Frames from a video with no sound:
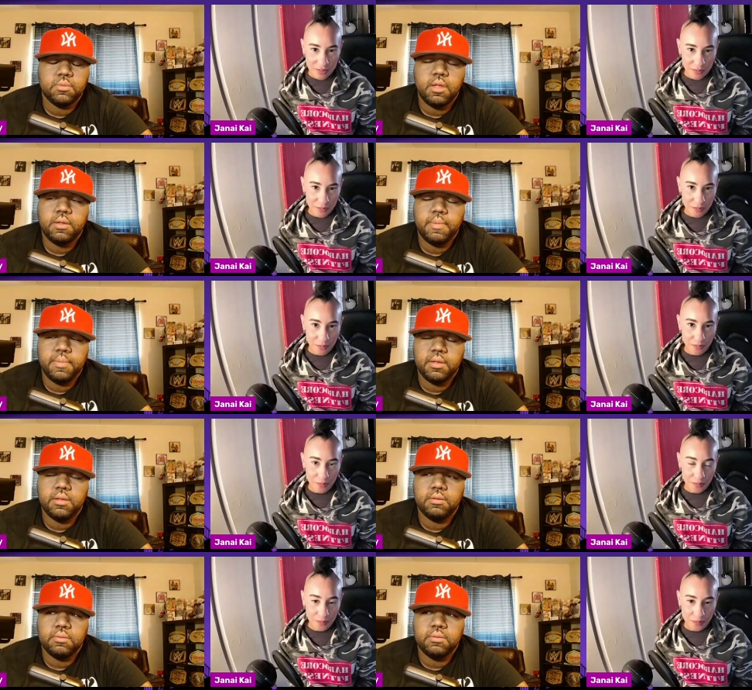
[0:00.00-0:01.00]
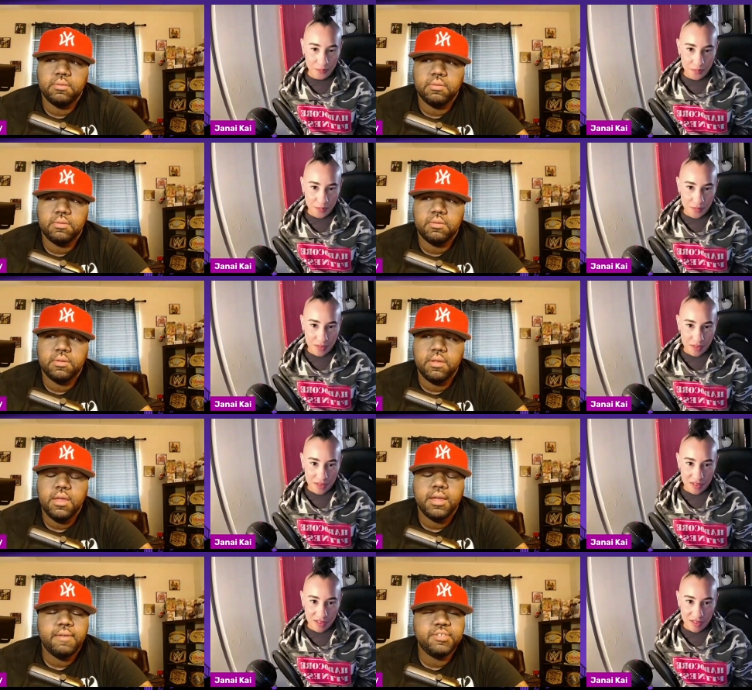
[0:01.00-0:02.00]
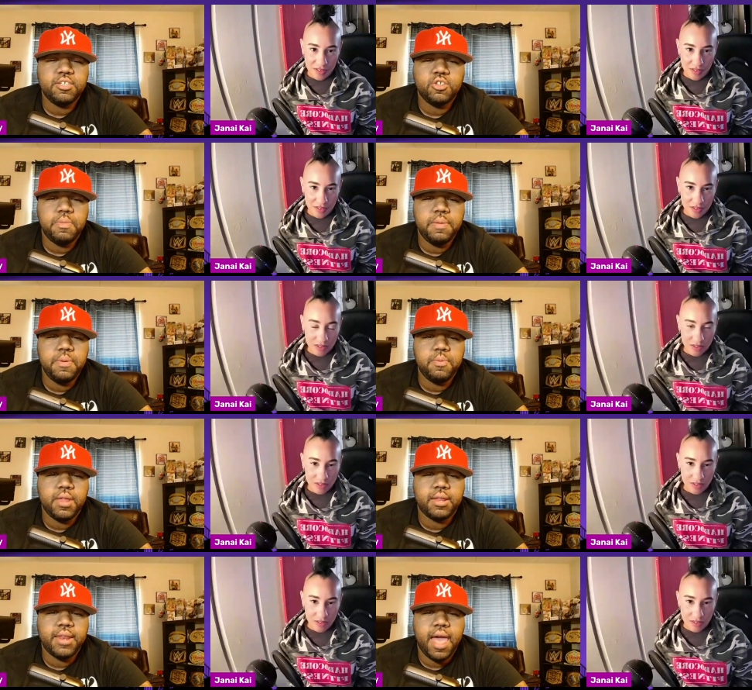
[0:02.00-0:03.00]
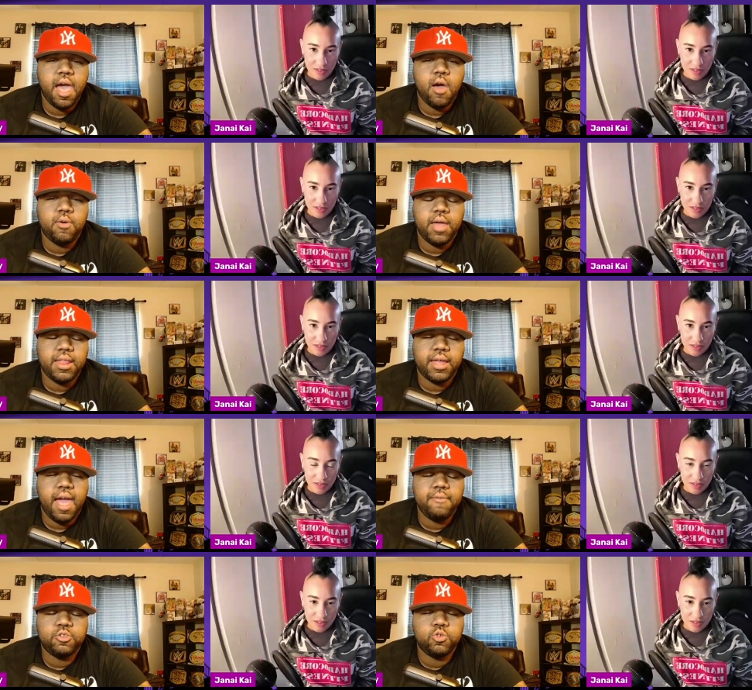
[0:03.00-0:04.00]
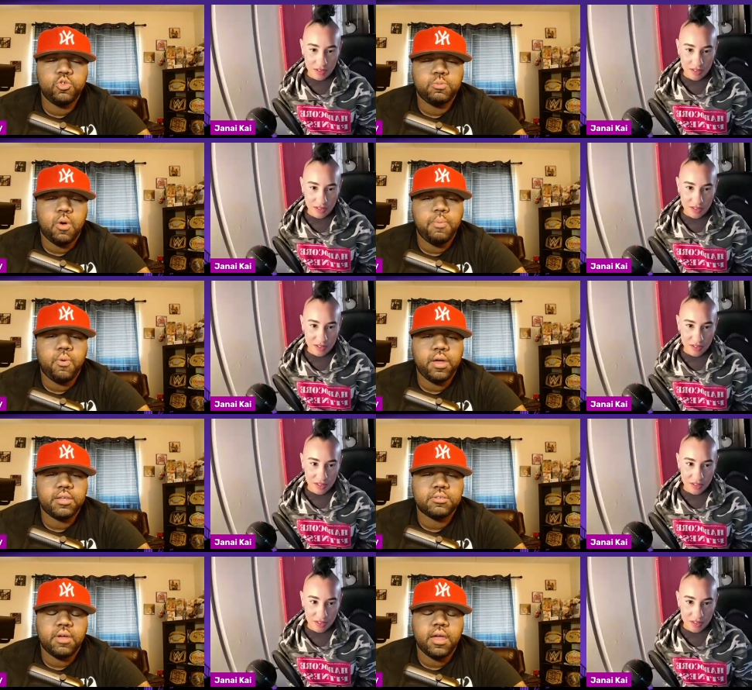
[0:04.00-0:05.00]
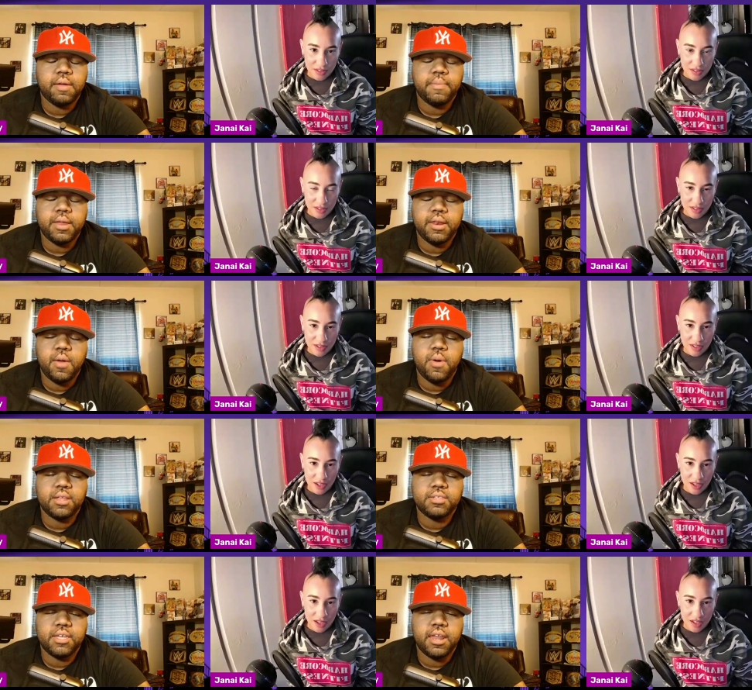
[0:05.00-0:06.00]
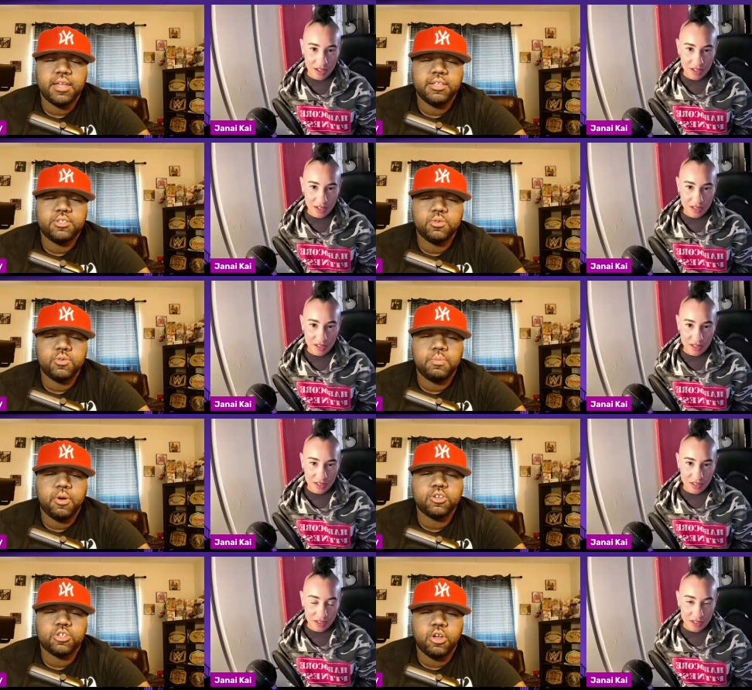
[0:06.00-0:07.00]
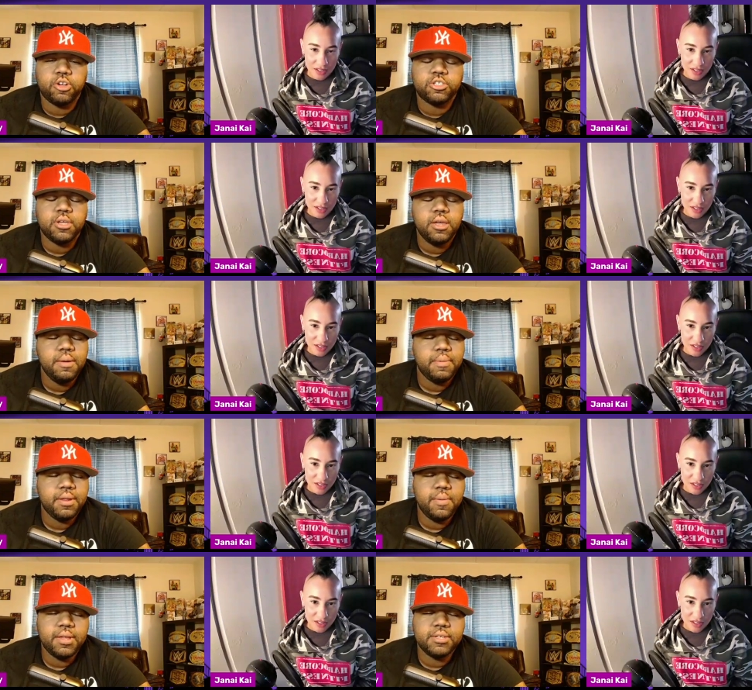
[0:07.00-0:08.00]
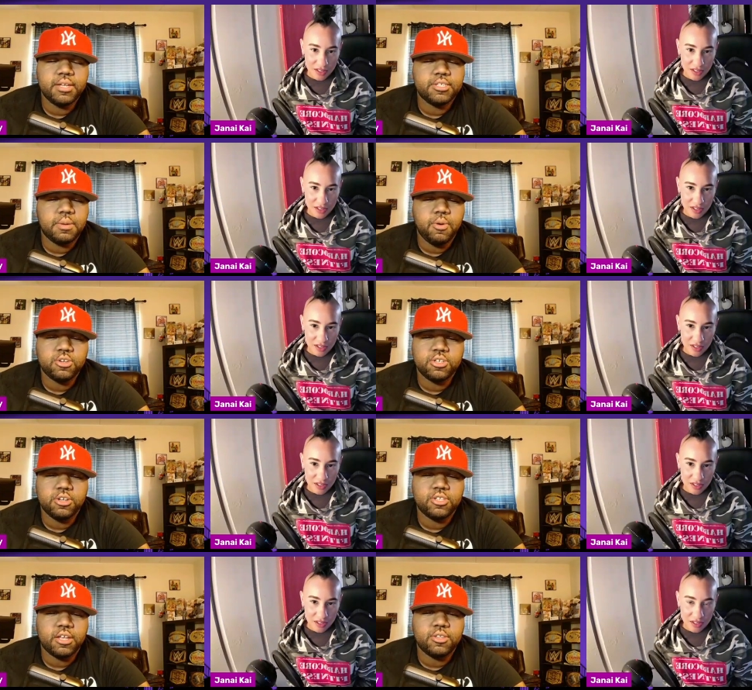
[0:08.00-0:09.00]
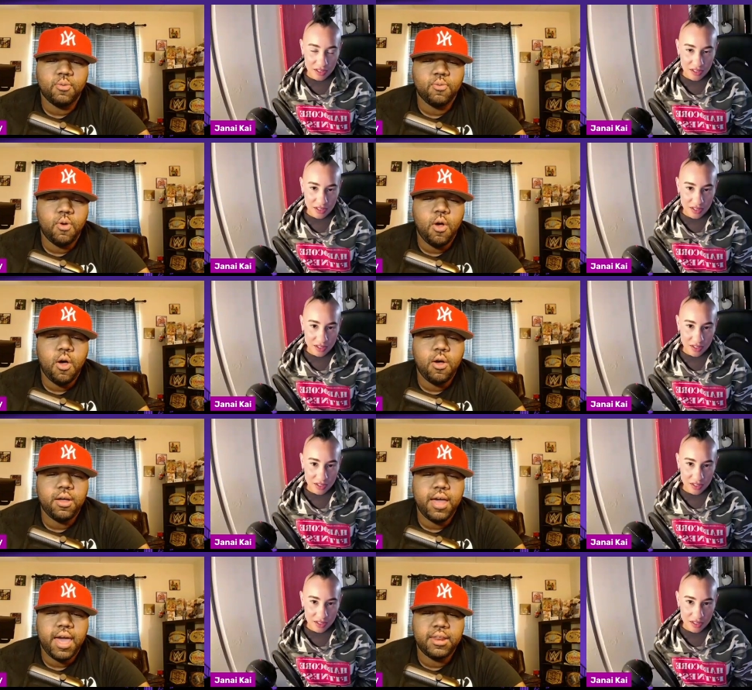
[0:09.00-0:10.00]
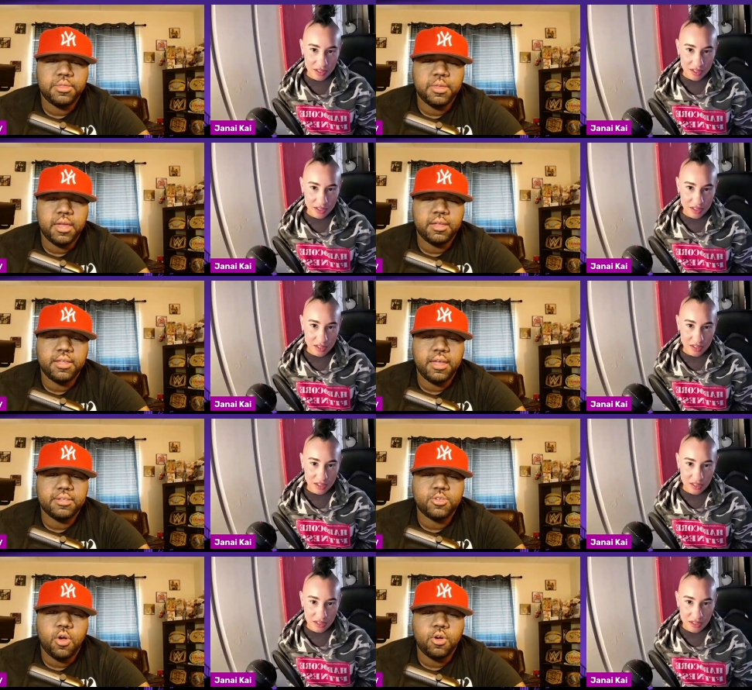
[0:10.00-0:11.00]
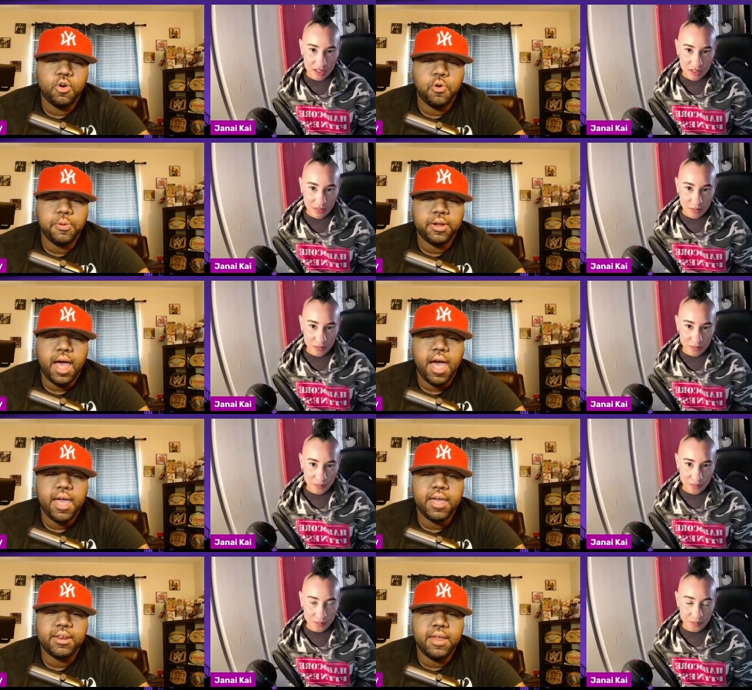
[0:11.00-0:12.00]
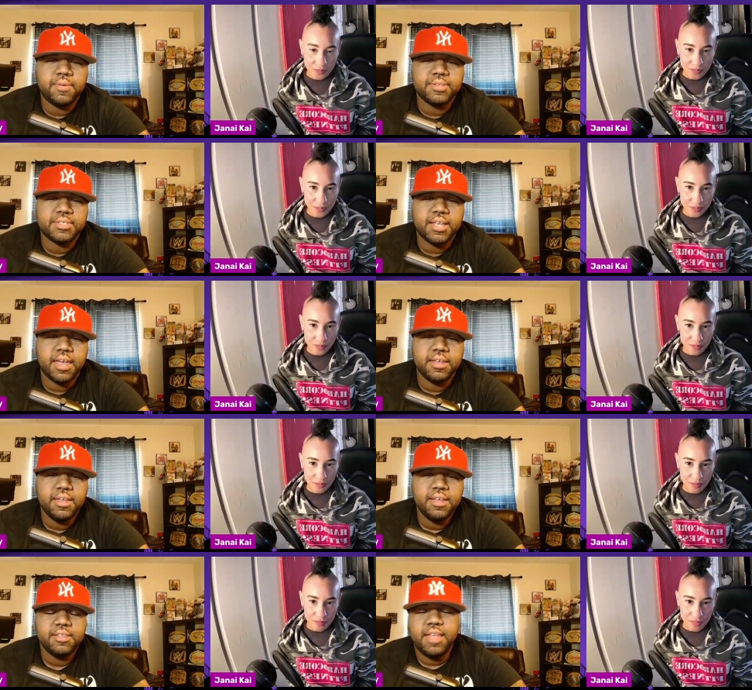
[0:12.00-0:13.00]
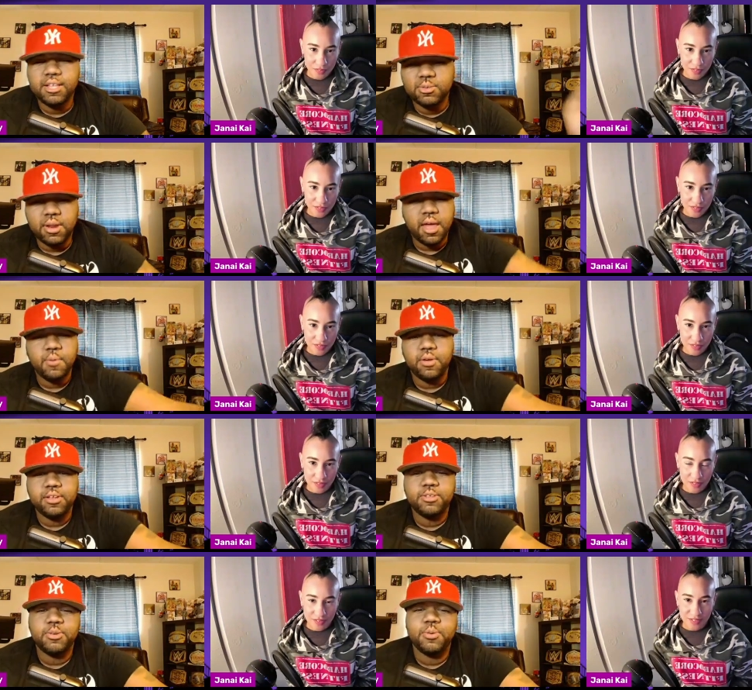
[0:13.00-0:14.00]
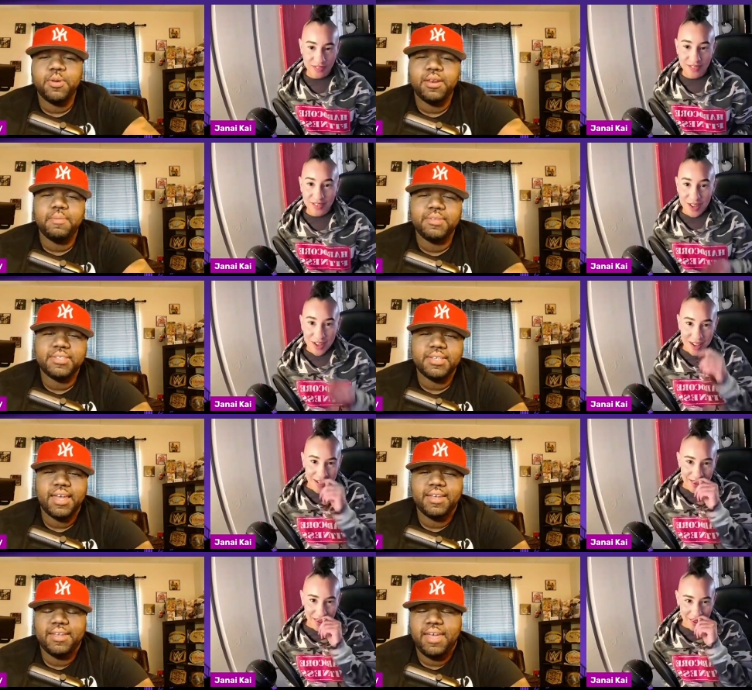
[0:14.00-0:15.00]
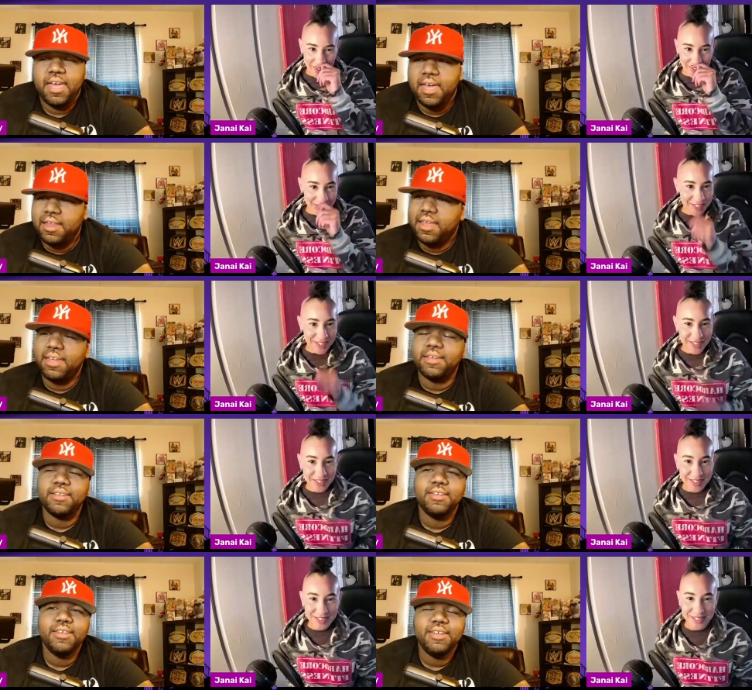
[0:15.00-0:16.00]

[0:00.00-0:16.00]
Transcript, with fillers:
Speaker 1: No, I mean, I've seen so many people like now, I, like I have two small boys, right? And they wanted to get into martial arts, but they wanted to get into the martial arts like the wrong kind of thing. They saw Cobra Kai and it was just like, that's what I want to do. And I'm yeah. just like, yeah, like,